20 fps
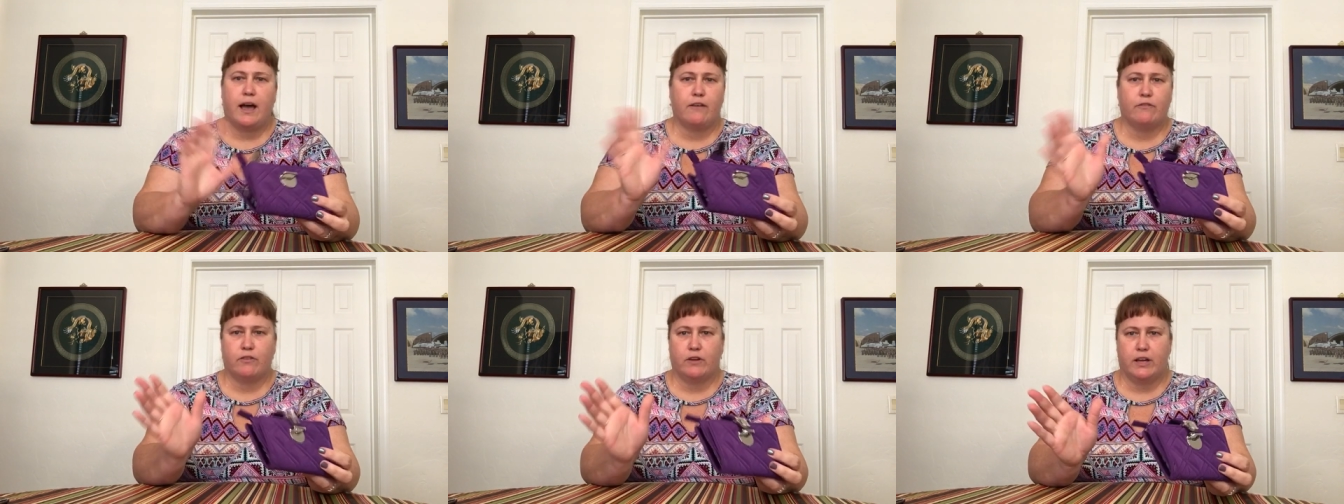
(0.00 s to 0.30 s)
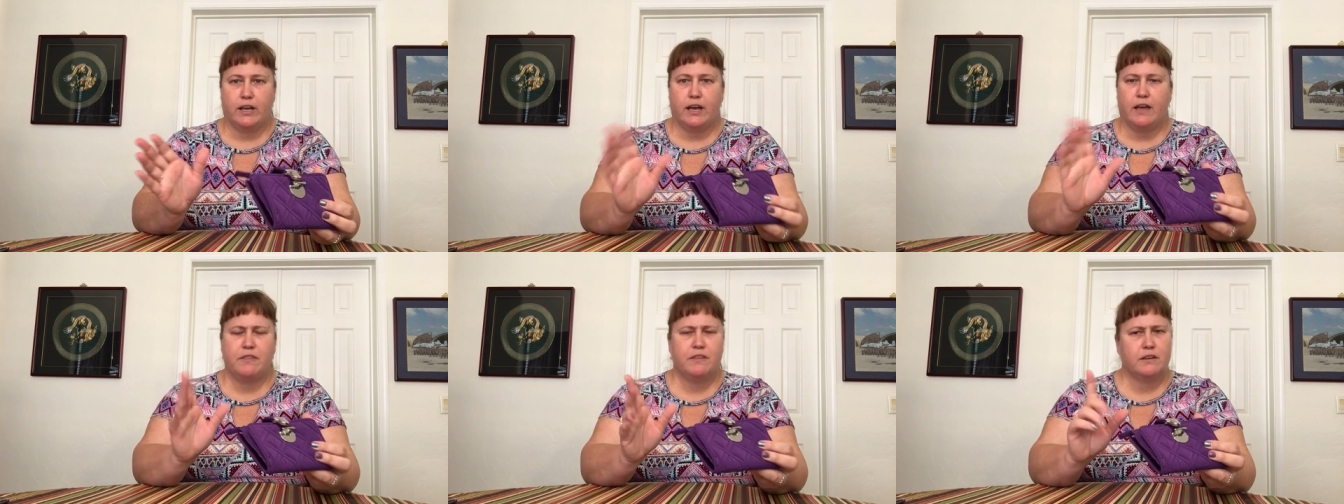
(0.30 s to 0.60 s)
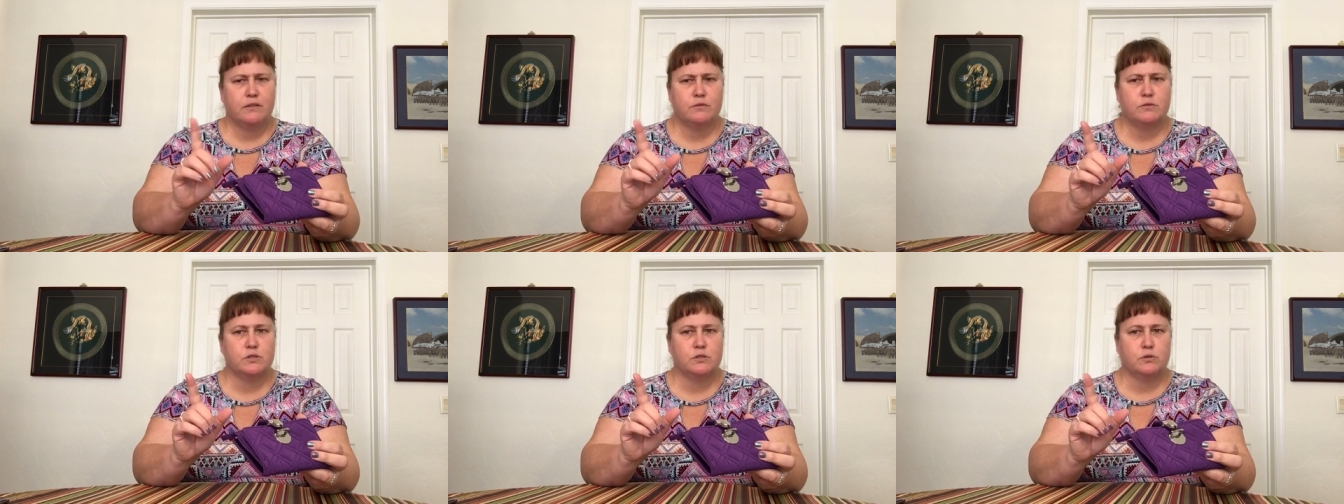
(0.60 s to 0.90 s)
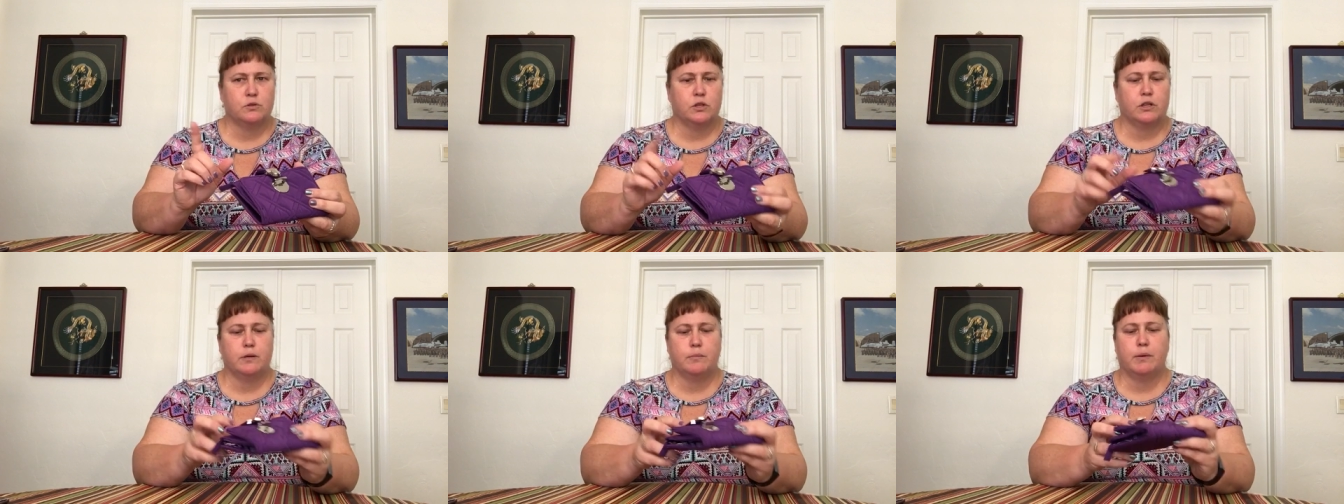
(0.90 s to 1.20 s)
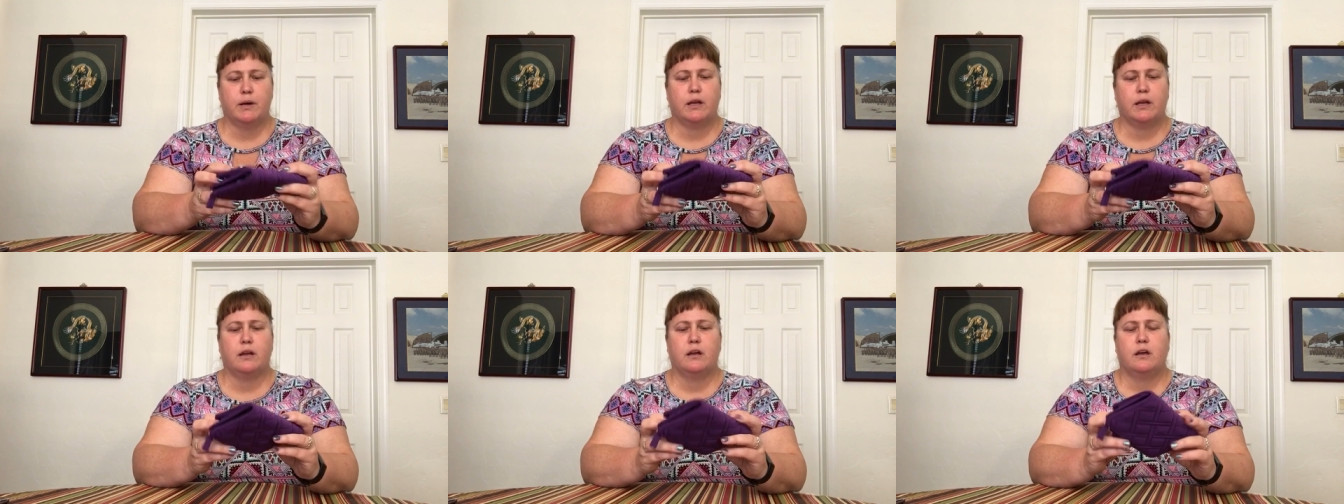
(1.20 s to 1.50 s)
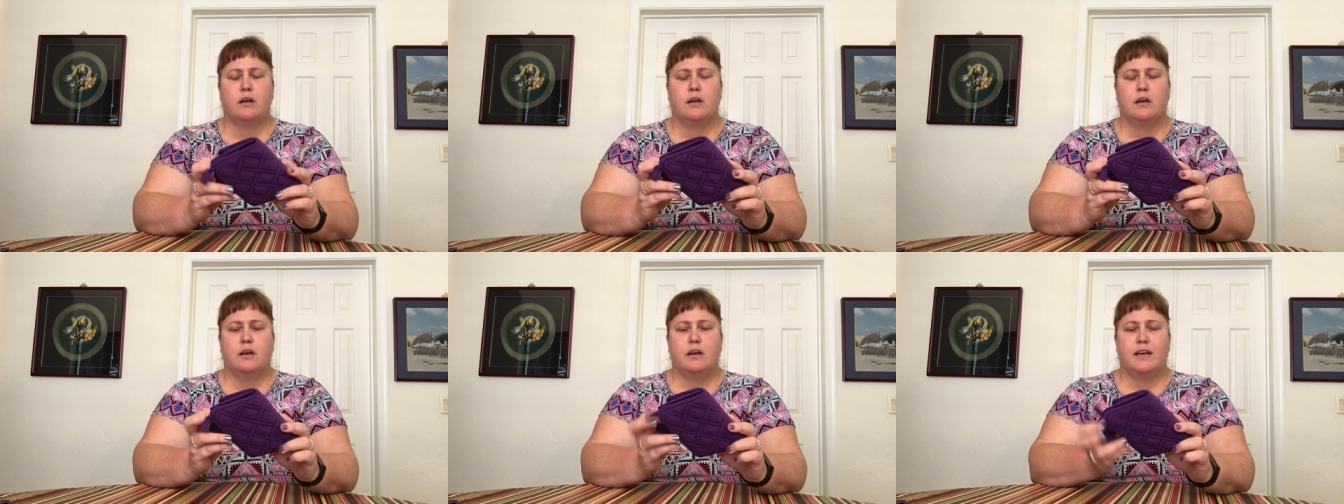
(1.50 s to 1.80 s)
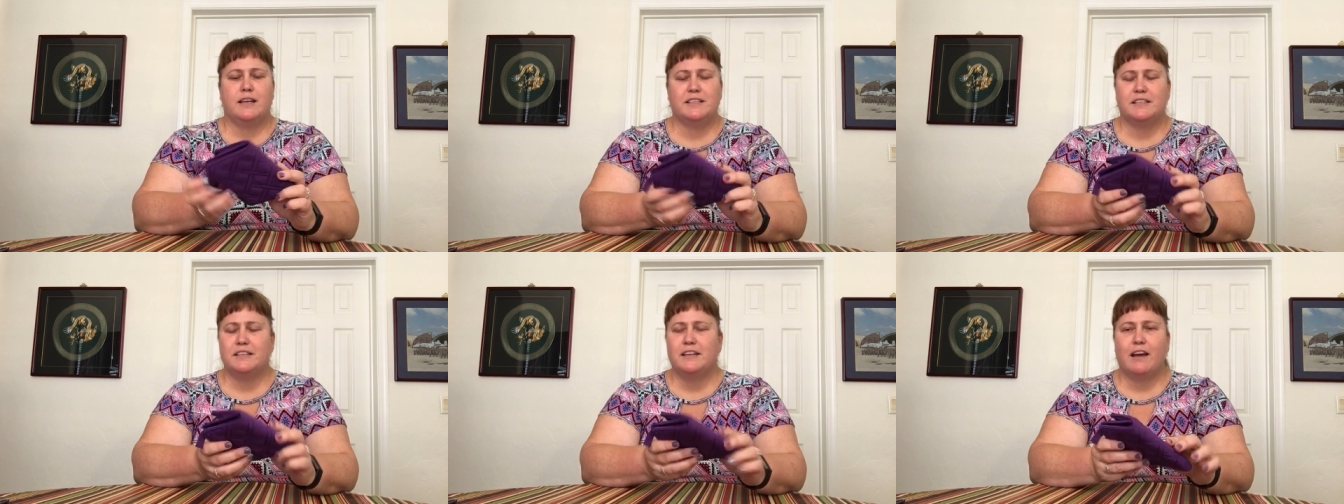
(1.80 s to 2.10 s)
I forget. I think it was Zulily, but
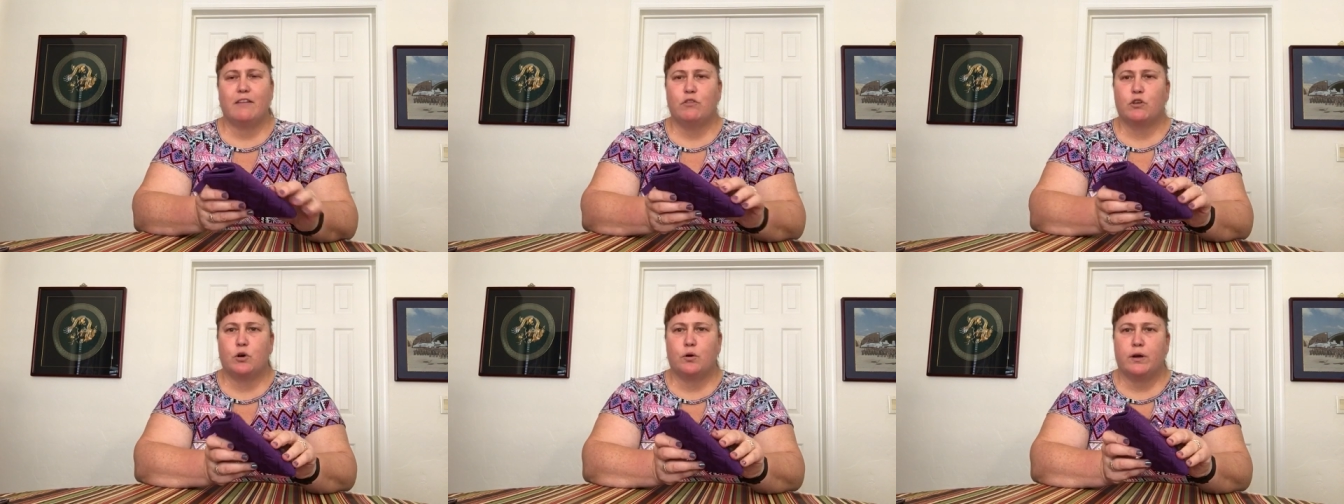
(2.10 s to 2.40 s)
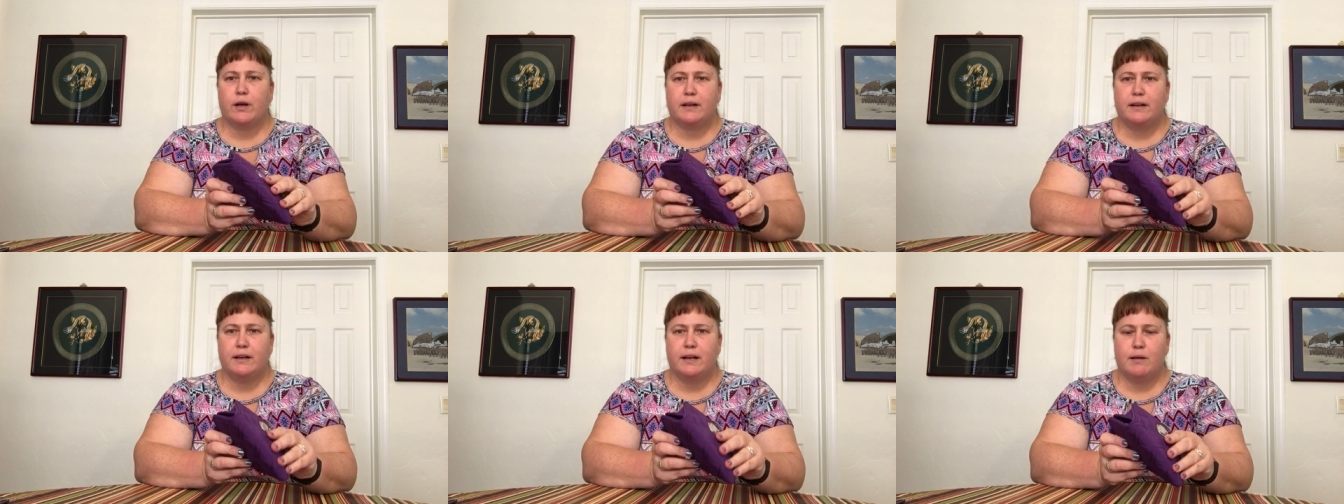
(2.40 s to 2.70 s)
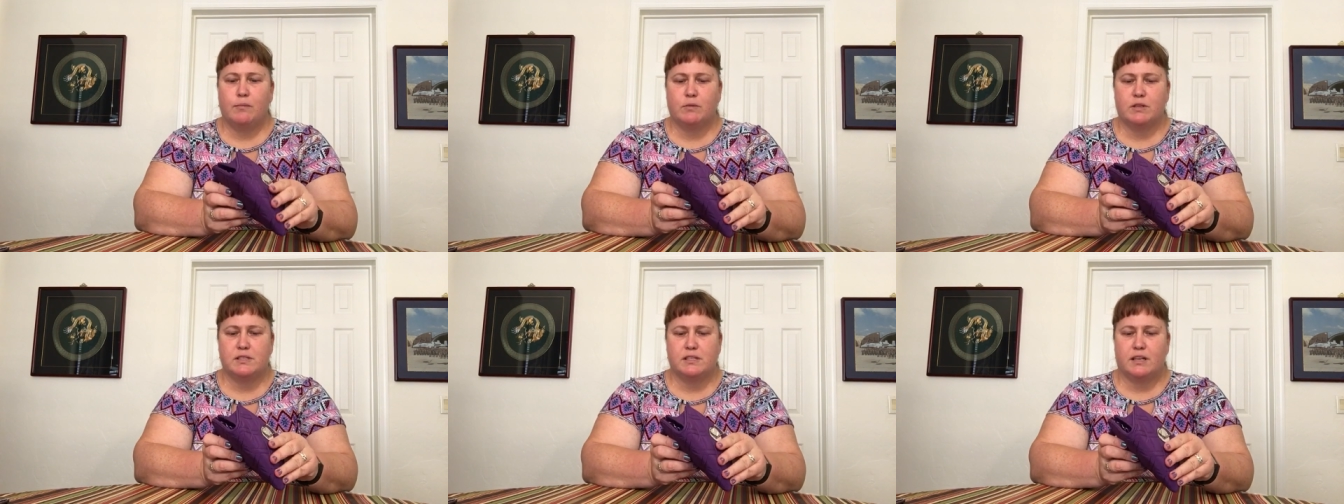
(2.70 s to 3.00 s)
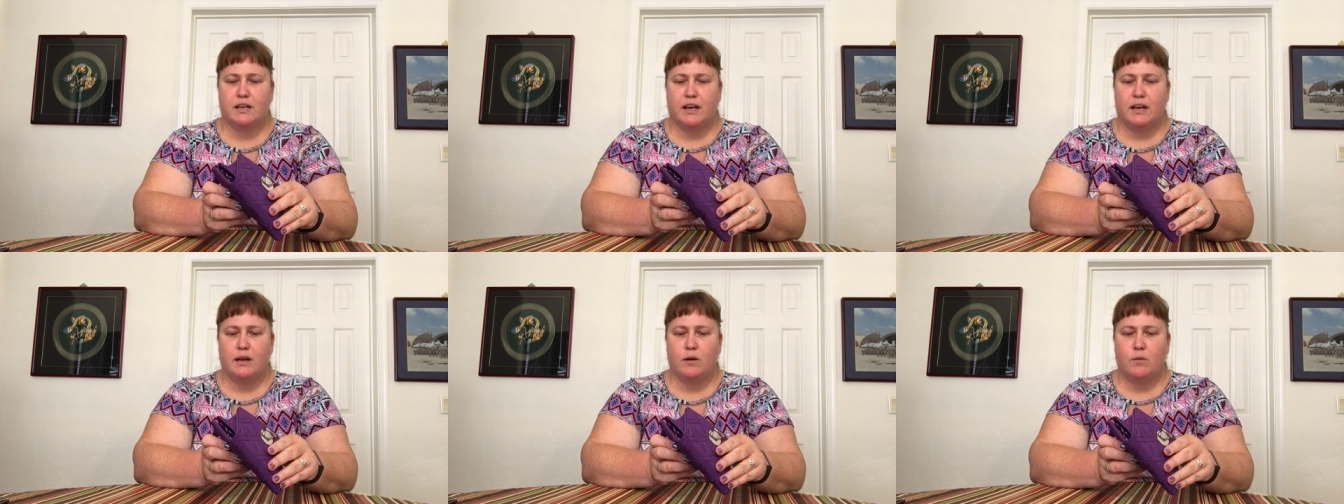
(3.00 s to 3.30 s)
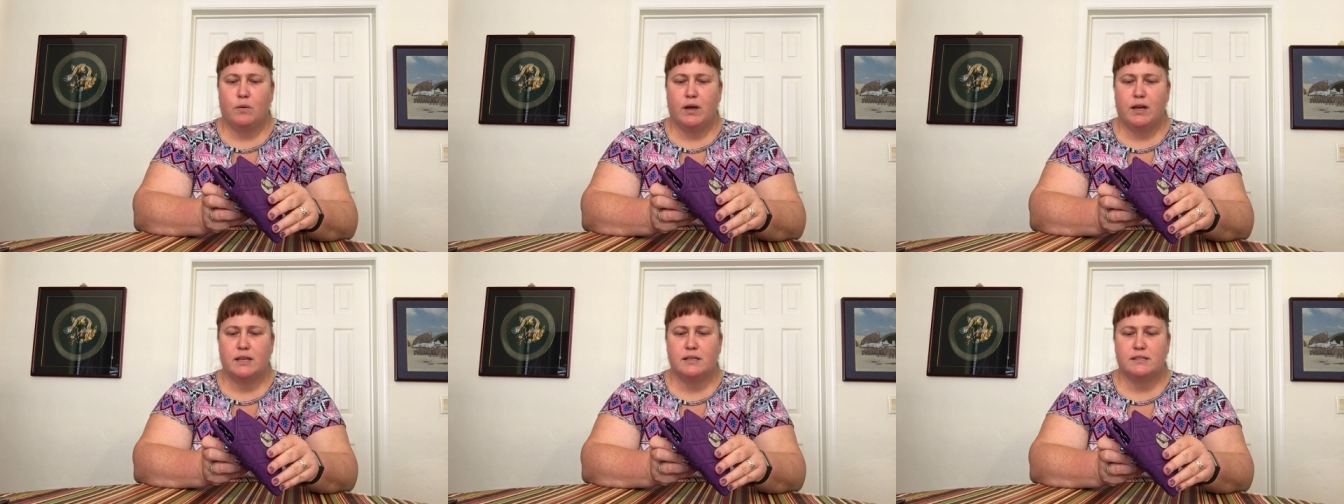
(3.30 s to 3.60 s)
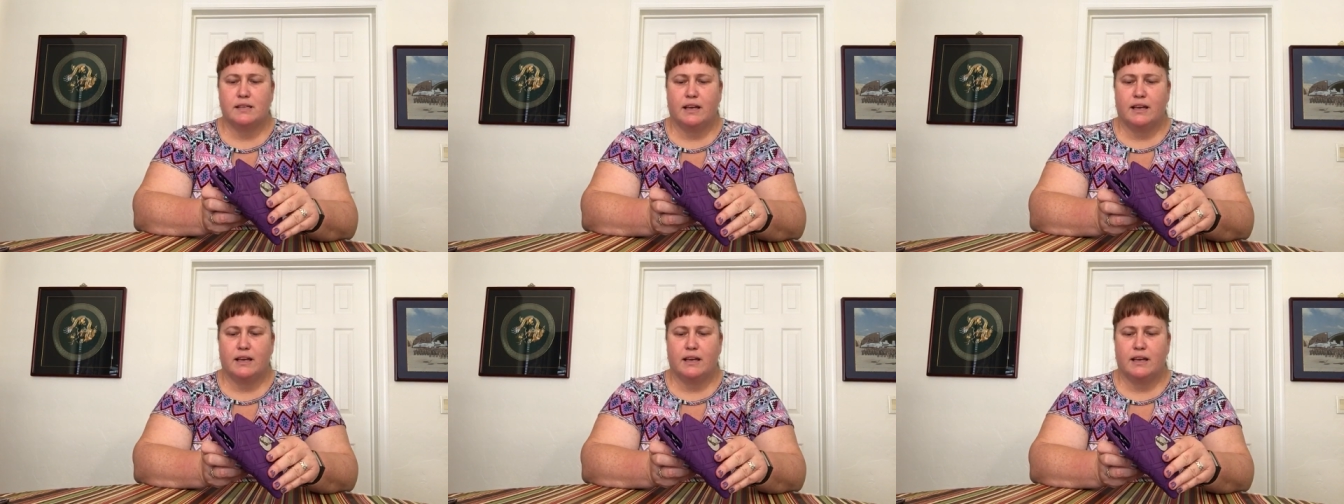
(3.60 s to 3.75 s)
it didn't have the correct name listed anyways,